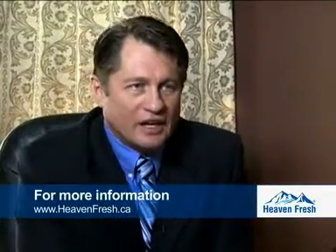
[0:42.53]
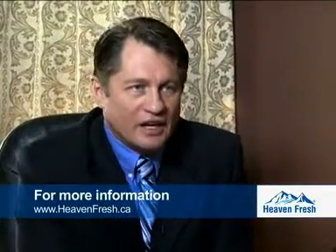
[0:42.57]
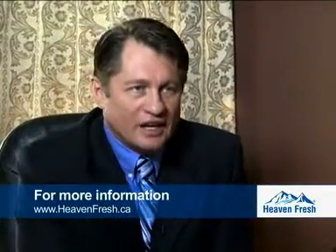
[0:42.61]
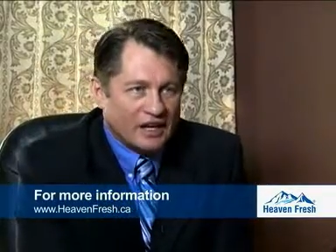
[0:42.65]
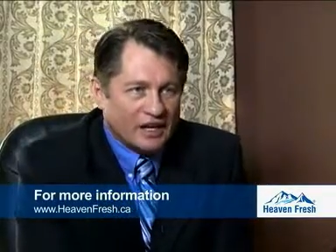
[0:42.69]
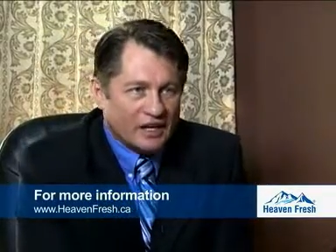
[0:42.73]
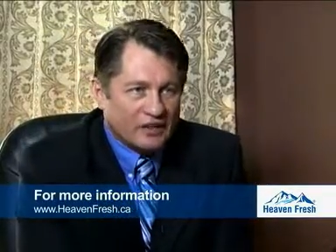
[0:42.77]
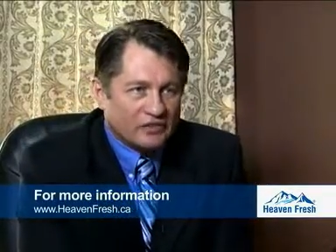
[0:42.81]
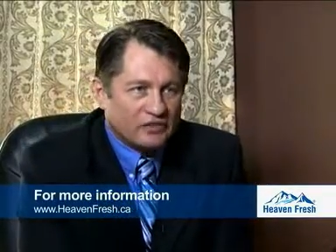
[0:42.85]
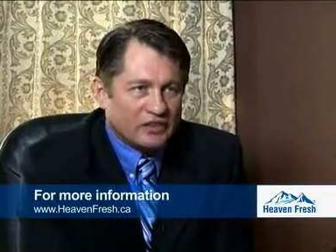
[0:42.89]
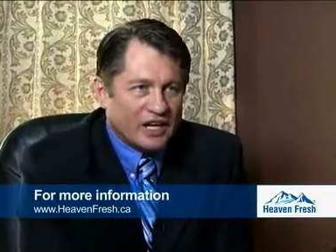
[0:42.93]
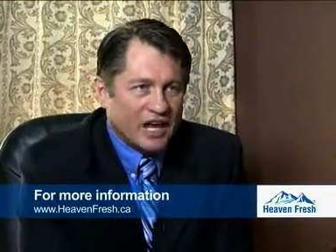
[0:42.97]

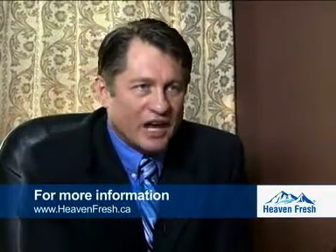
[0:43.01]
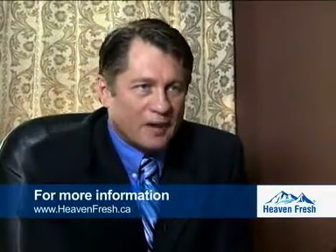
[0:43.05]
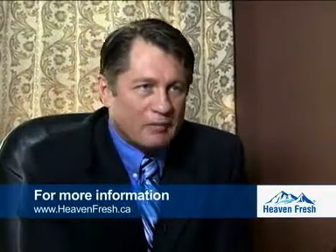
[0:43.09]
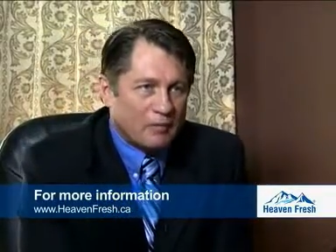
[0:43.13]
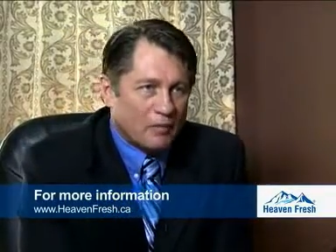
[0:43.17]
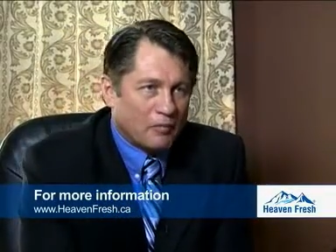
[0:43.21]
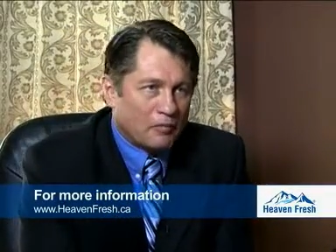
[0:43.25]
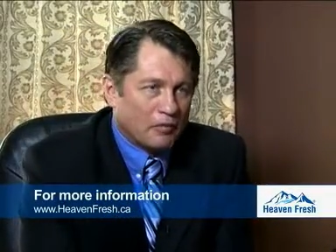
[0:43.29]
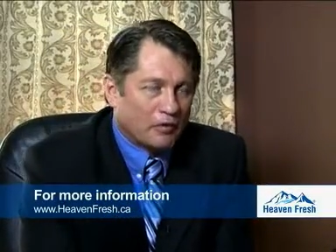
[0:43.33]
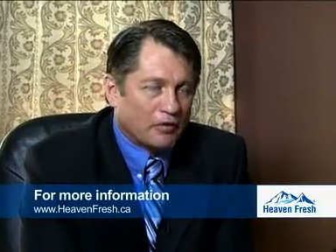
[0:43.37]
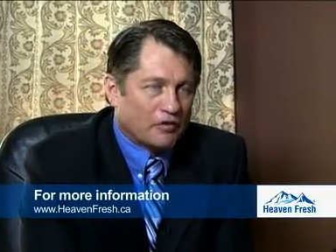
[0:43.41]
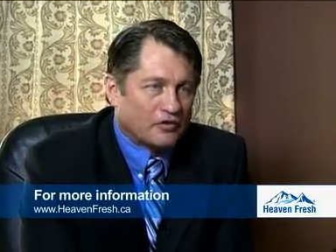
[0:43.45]
is
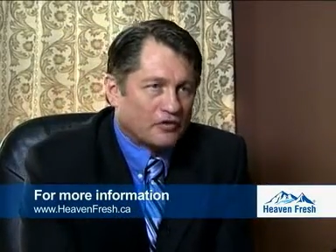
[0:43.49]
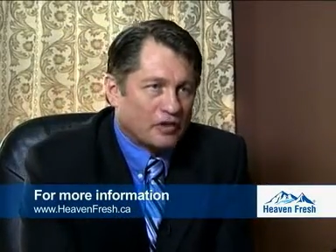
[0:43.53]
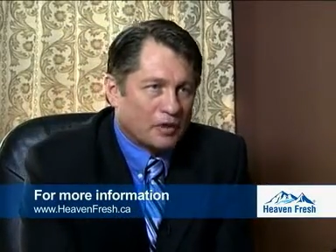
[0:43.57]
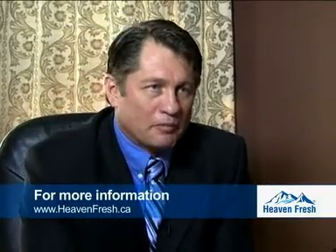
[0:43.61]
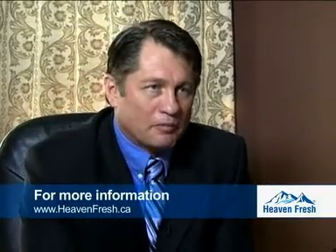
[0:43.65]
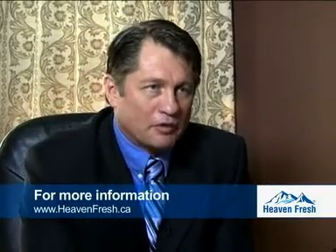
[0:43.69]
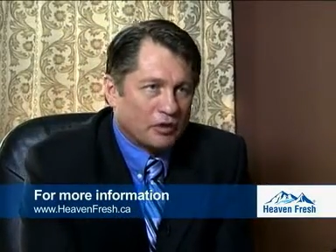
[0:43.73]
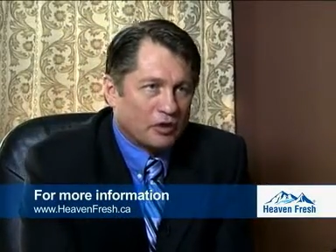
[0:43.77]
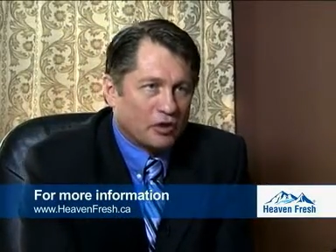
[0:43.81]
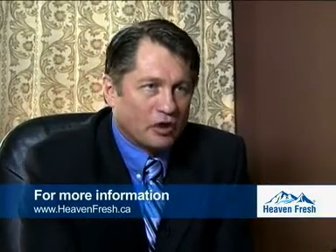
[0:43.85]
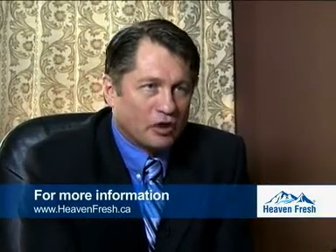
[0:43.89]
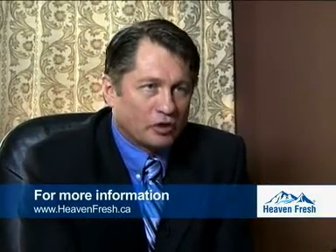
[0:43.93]
capable of
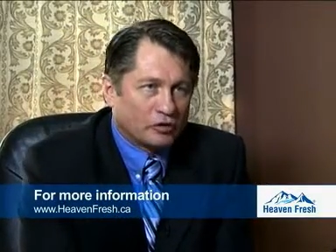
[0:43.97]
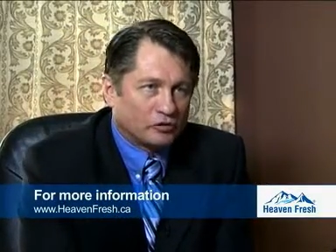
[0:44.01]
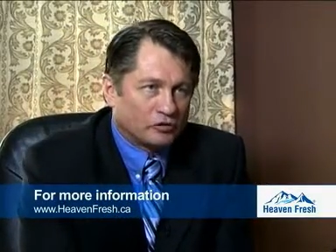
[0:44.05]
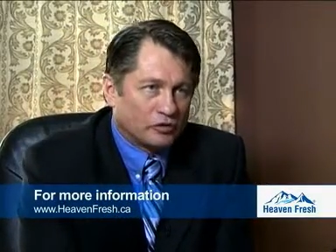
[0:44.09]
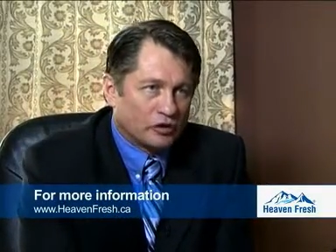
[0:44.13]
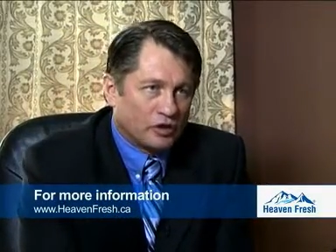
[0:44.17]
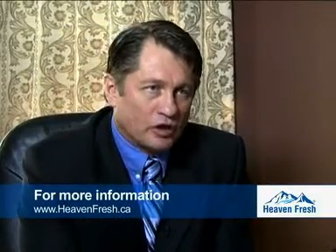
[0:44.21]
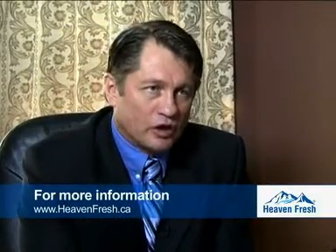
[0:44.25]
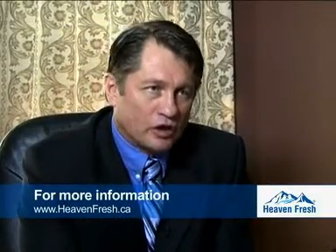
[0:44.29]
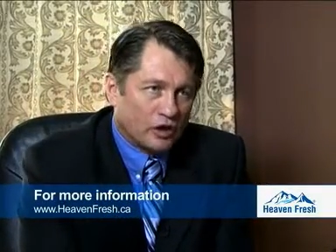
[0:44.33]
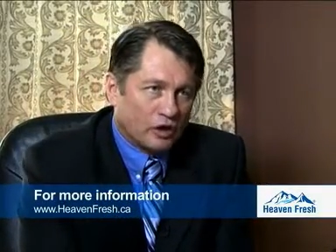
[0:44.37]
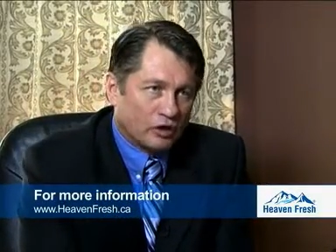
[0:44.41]
something called
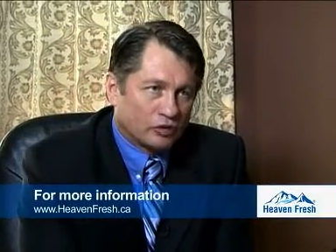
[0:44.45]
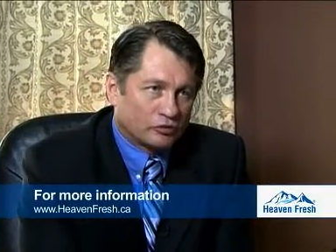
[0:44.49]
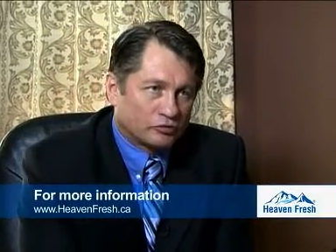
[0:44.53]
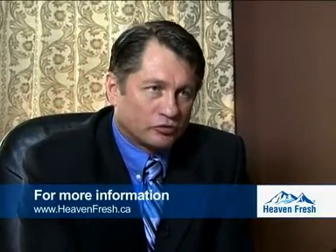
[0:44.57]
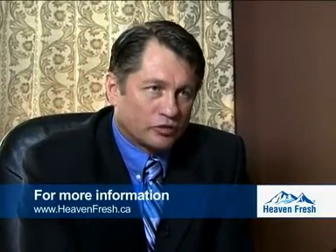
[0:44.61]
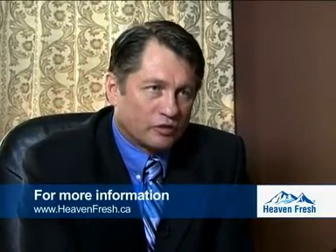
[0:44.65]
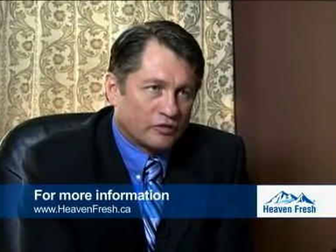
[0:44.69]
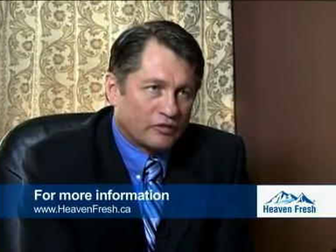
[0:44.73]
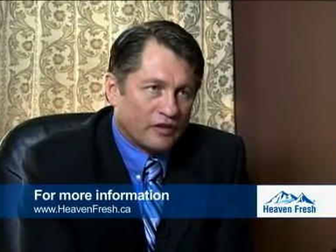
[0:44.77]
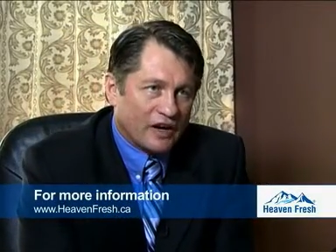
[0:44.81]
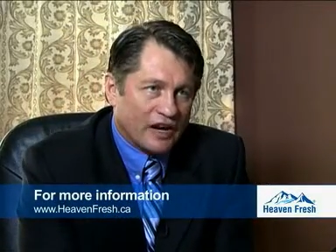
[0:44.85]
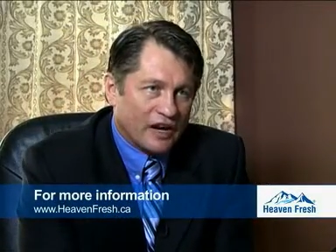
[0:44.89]

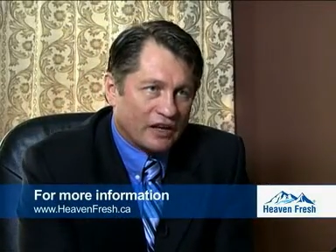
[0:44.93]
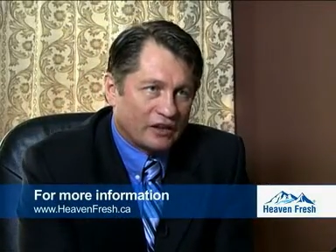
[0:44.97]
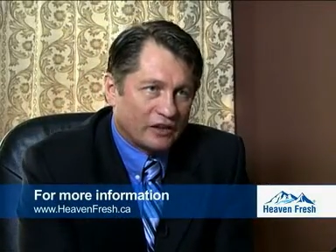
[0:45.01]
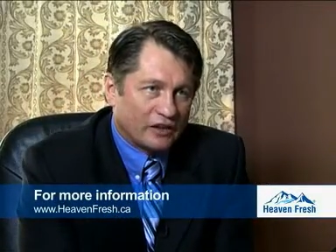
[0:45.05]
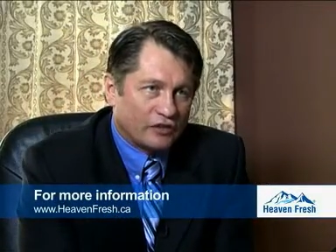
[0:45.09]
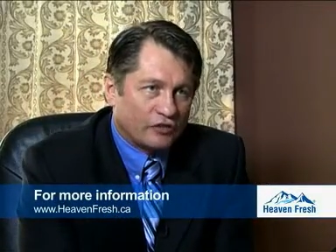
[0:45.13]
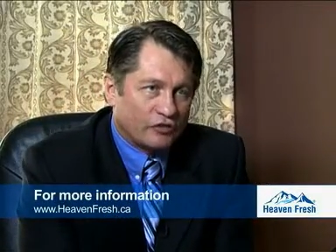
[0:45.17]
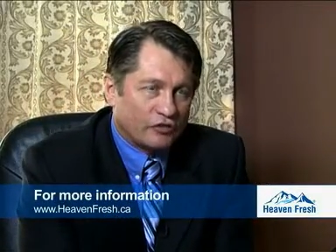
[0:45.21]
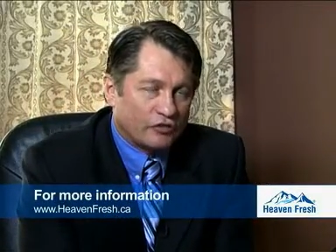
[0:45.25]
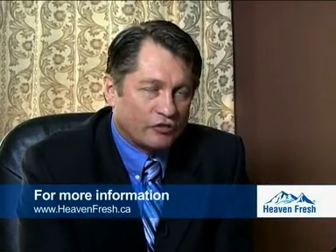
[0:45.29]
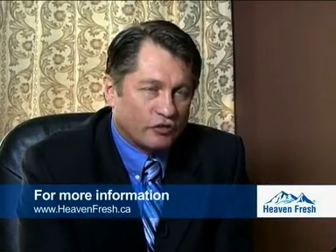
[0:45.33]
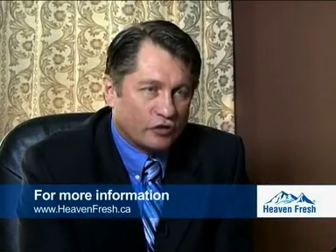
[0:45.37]

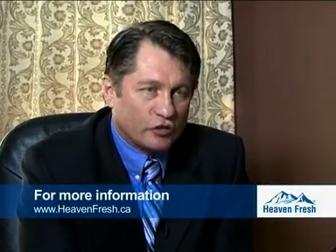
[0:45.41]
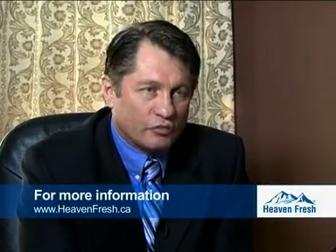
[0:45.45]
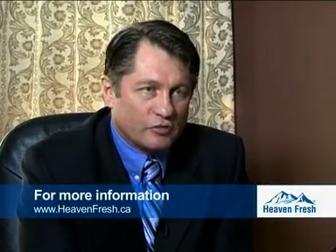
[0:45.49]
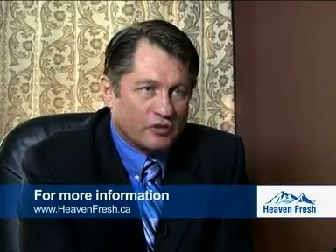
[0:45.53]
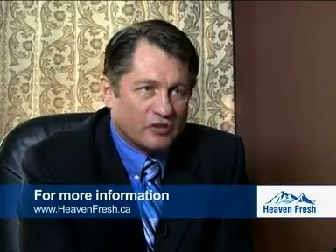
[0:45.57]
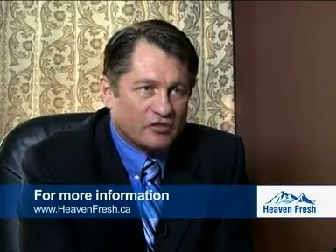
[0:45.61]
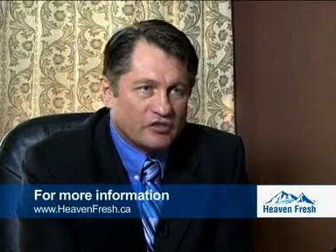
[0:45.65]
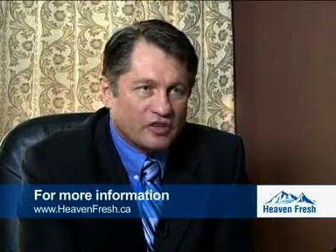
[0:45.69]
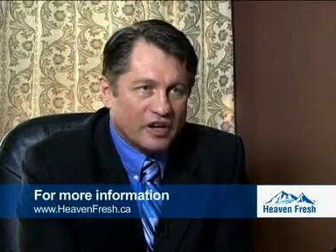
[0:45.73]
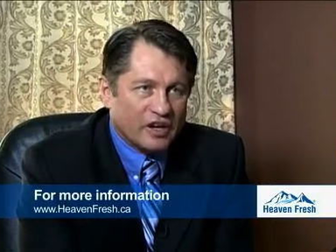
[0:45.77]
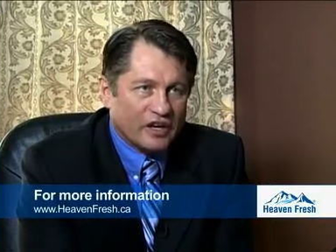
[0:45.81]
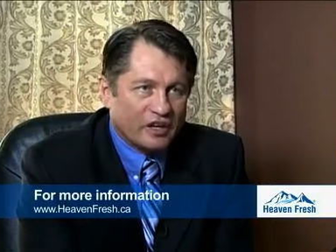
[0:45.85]
ultraviolet
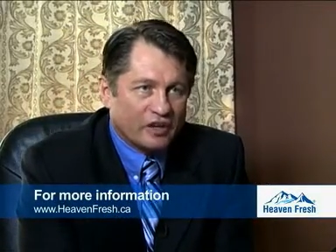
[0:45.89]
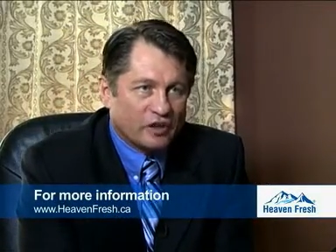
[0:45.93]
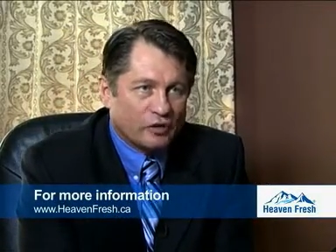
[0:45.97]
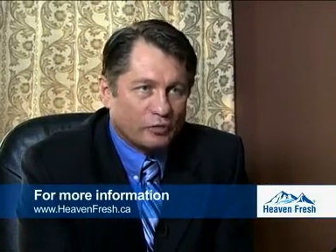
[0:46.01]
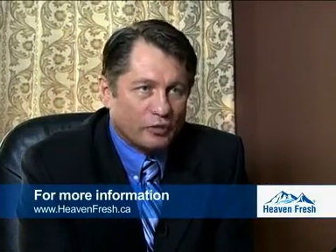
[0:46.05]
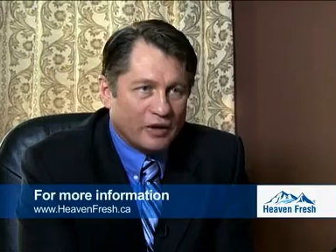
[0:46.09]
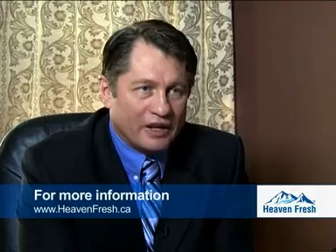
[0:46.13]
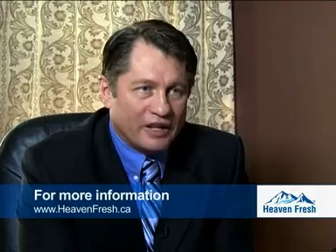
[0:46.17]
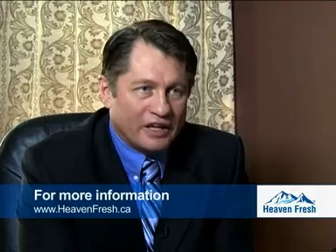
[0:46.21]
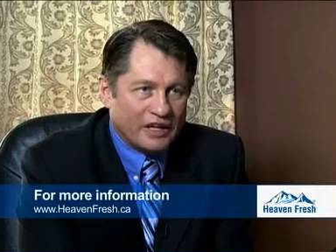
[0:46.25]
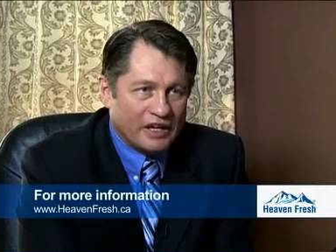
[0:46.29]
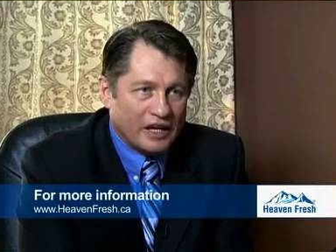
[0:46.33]
germicidal
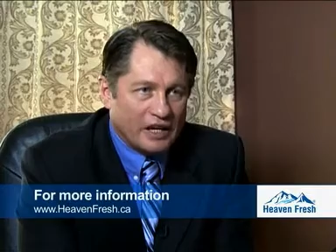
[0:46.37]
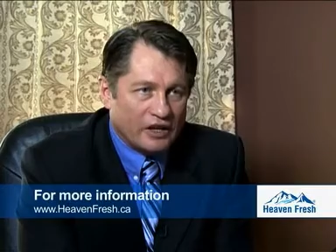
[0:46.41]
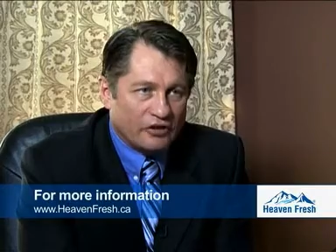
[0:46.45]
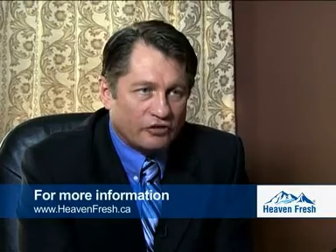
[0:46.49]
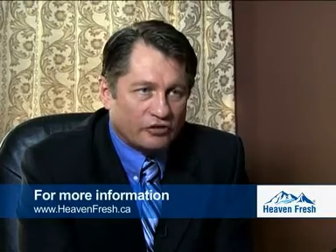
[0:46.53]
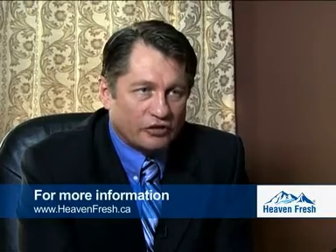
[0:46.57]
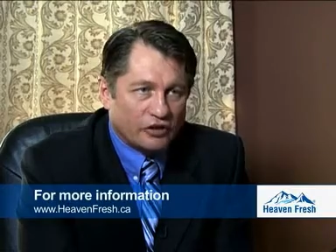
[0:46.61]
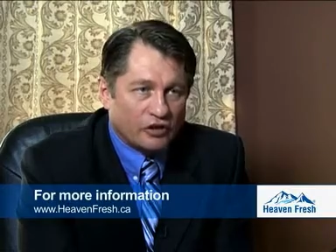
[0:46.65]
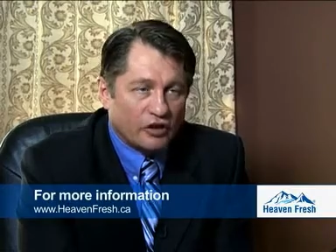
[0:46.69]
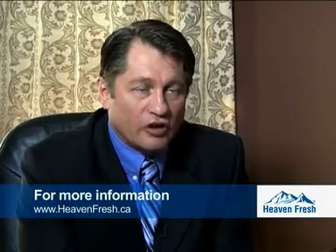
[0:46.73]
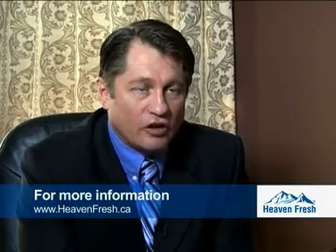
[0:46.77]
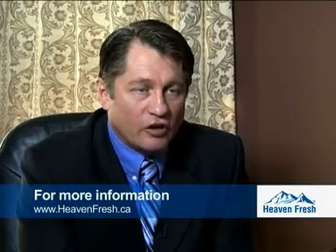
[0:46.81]

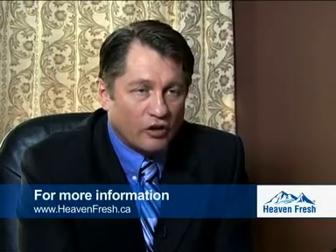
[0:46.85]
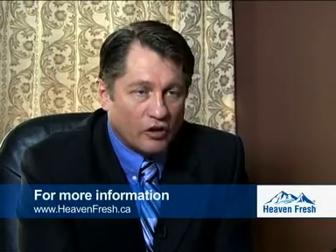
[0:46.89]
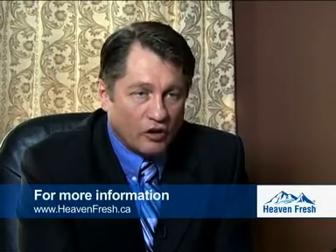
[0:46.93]
irradiation.